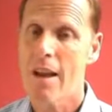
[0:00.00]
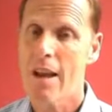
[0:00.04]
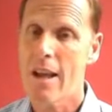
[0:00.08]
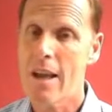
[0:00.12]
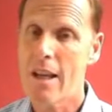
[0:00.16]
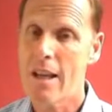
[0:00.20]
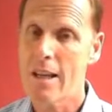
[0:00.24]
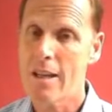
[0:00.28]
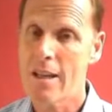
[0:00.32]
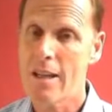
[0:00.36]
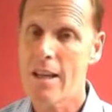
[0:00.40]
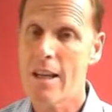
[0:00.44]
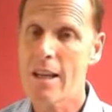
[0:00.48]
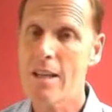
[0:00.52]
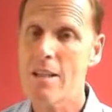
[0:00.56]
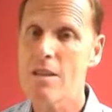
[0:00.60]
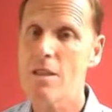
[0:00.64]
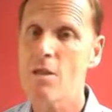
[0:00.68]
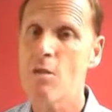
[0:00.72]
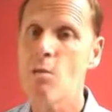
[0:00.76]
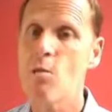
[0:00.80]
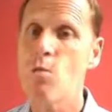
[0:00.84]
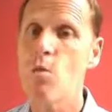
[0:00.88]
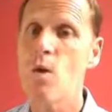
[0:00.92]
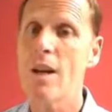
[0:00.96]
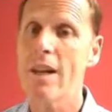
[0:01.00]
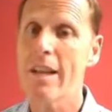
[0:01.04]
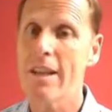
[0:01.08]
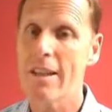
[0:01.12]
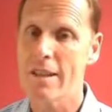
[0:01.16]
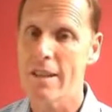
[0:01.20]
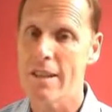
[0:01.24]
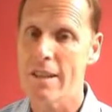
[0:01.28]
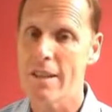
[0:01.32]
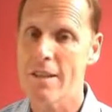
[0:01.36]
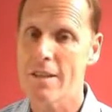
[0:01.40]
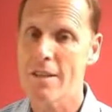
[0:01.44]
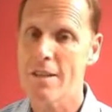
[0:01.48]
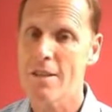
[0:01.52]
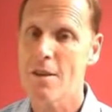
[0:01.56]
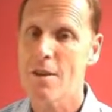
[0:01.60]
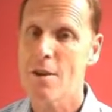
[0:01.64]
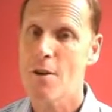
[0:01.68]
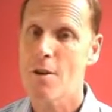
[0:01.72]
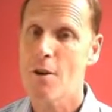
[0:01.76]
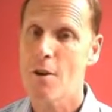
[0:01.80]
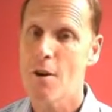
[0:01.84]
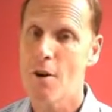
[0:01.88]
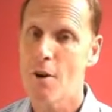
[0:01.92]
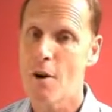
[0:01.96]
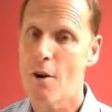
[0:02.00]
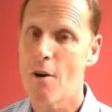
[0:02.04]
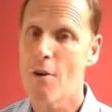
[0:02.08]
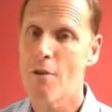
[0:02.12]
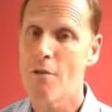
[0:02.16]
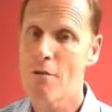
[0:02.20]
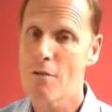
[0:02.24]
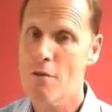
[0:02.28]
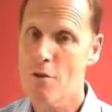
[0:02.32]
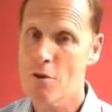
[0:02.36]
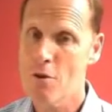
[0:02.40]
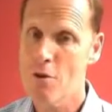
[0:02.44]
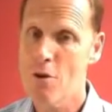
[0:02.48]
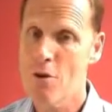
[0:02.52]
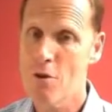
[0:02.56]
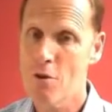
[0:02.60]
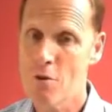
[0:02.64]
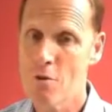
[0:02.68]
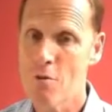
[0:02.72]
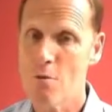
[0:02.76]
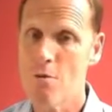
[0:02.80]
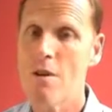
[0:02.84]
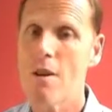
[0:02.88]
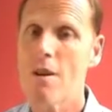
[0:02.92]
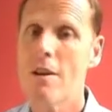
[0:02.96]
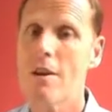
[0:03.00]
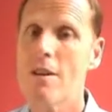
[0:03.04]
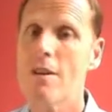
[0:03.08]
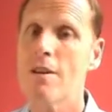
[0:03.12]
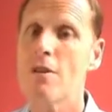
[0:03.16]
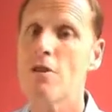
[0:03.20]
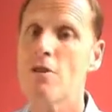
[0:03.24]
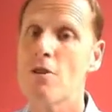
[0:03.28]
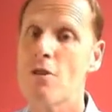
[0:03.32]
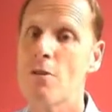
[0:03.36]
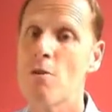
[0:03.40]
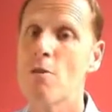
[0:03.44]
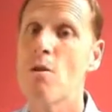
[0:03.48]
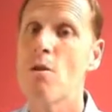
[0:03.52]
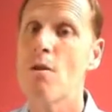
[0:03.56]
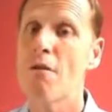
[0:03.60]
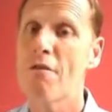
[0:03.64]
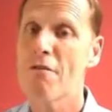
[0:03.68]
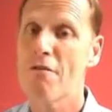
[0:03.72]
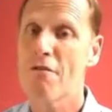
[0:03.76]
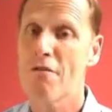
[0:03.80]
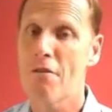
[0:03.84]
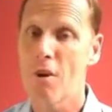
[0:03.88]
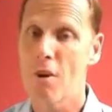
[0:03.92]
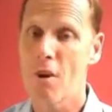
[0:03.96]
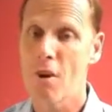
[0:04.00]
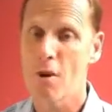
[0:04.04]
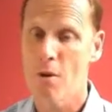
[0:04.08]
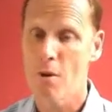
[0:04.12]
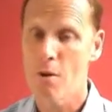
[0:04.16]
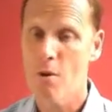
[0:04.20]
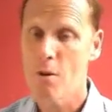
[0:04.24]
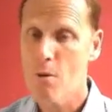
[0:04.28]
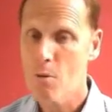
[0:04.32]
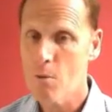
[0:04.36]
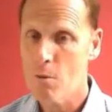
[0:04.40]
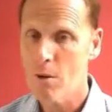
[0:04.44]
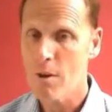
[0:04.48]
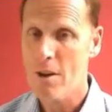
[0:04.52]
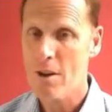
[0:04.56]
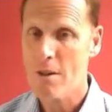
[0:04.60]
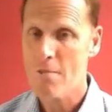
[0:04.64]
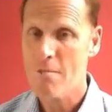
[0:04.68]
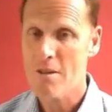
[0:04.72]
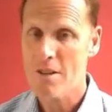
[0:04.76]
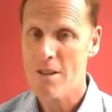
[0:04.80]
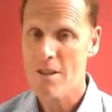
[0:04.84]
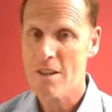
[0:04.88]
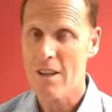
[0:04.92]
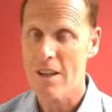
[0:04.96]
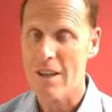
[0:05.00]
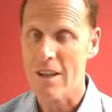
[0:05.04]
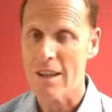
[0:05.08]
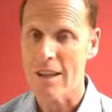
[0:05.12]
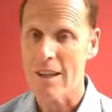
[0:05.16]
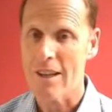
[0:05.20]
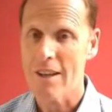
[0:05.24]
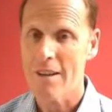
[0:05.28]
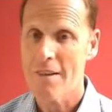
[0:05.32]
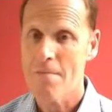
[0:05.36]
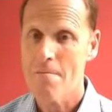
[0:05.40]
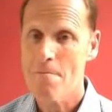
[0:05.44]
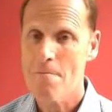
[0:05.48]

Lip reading: It needs the willingness of you to follow what I'm saying.